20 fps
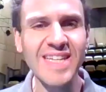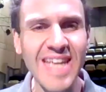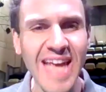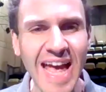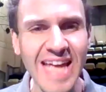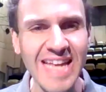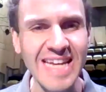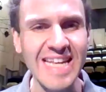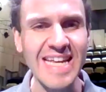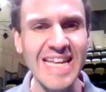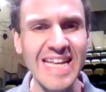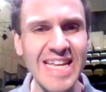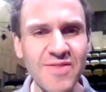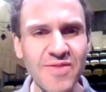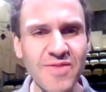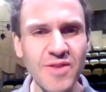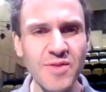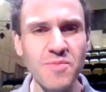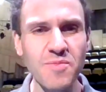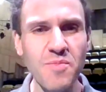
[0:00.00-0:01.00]
again,
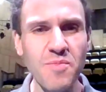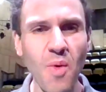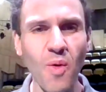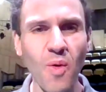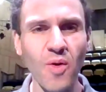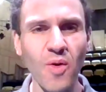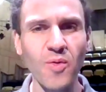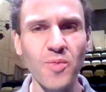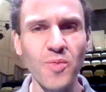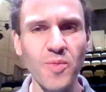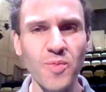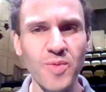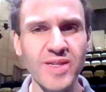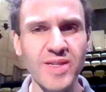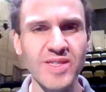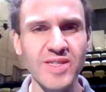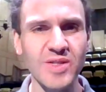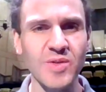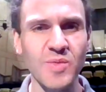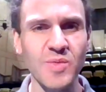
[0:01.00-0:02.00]
even more
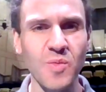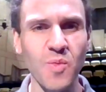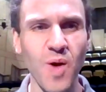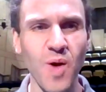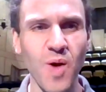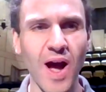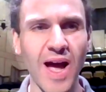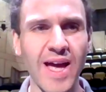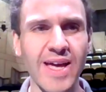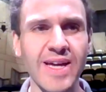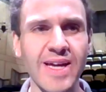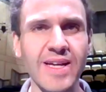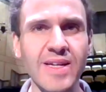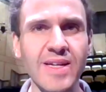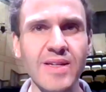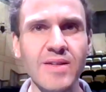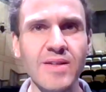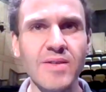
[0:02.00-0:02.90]
reason why